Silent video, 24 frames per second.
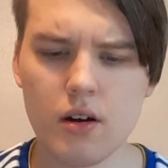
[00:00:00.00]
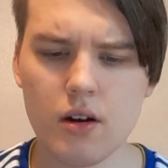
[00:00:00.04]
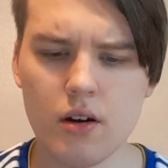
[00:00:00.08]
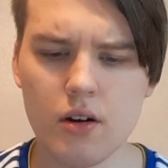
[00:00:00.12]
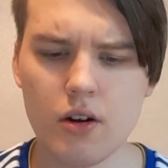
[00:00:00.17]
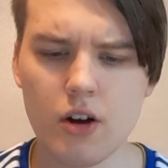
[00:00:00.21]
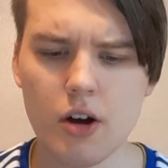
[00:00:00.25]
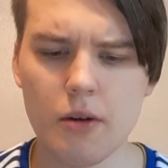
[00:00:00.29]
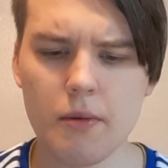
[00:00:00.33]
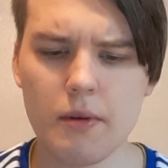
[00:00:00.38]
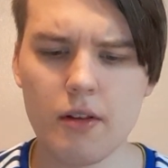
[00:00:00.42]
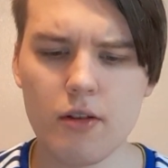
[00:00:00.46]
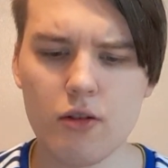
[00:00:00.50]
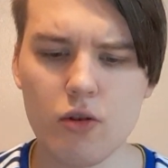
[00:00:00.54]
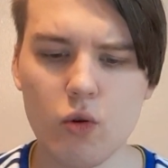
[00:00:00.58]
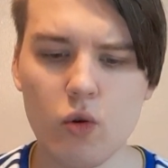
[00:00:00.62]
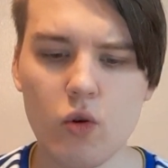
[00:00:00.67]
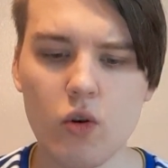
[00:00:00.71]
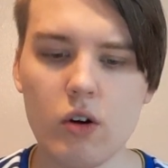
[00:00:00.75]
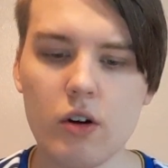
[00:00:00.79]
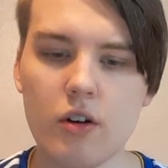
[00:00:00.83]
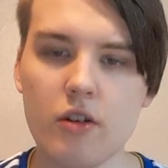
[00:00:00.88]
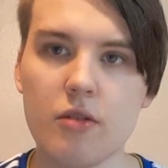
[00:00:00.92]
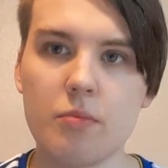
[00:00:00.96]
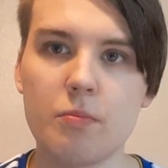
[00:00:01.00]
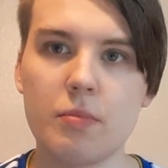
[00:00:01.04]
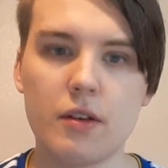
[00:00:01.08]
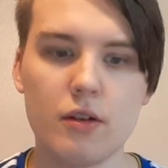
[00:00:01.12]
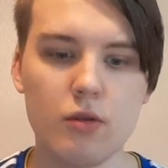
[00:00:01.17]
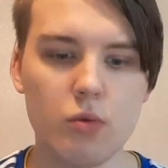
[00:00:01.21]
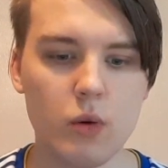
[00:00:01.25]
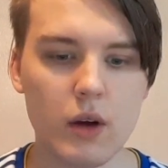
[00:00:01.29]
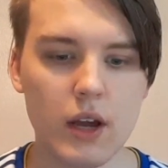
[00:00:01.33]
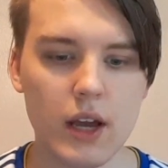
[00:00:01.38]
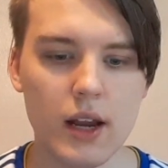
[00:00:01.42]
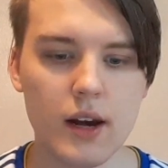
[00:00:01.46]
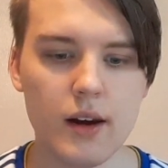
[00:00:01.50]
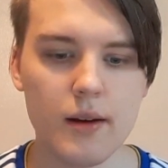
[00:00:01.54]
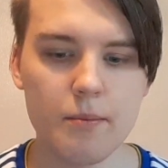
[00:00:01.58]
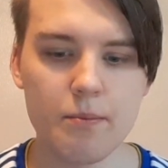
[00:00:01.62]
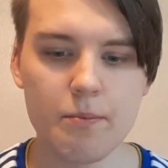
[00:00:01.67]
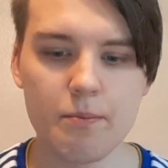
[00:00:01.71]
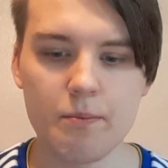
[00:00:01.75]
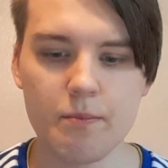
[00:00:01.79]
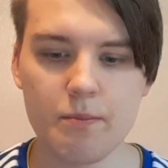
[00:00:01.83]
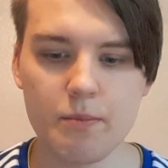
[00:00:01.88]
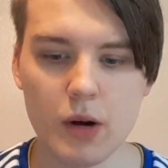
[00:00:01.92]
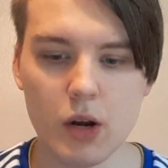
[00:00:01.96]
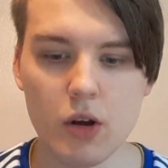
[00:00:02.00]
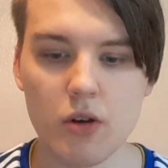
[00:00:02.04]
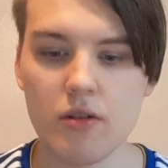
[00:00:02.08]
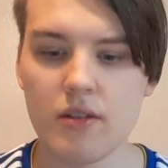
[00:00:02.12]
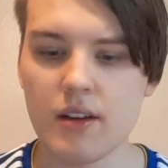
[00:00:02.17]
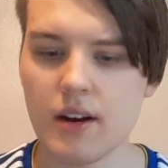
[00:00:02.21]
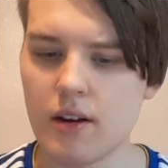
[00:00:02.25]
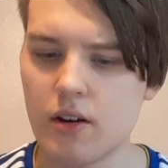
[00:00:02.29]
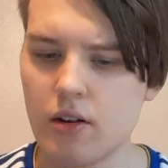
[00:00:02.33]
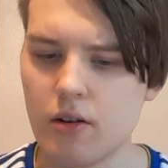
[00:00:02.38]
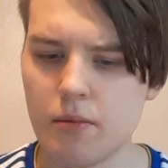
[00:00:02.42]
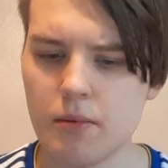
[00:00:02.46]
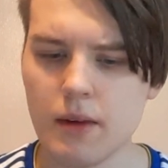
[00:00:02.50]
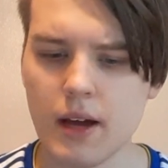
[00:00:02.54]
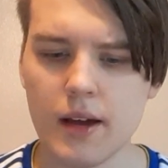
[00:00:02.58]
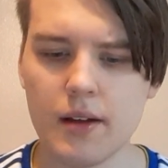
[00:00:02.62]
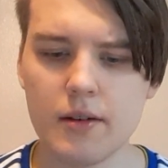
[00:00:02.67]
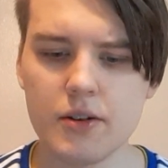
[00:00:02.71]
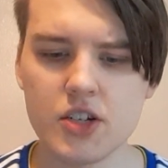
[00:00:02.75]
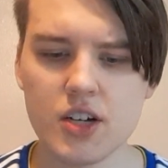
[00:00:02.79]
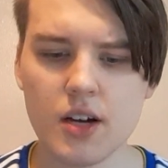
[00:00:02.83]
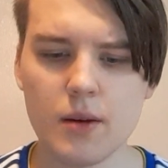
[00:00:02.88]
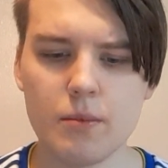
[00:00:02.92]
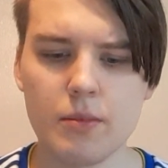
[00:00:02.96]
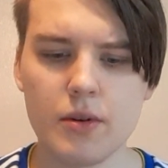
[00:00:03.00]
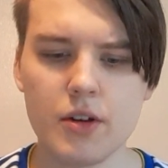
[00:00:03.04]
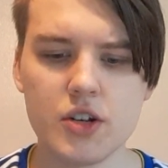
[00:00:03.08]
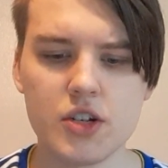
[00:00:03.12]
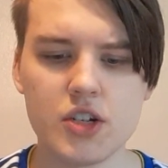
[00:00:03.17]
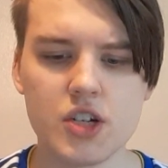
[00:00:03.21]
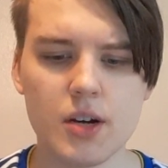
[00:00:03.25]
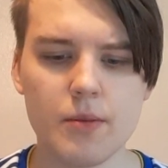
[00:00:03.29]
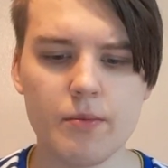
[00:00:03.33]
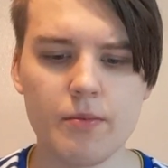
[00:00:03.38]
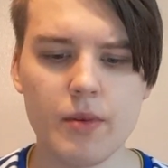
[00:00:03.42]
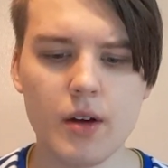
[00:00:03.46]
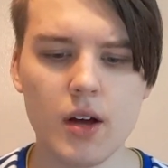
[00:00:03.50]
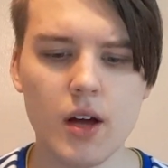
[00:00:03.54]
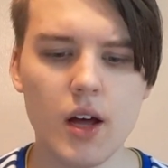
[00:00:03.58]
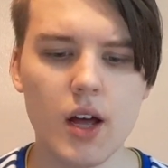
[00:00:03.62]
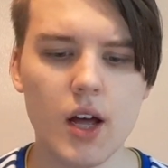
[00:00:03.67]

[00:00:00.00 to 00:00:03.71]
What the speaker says: ongoing talks between Blues and an unnamed Championship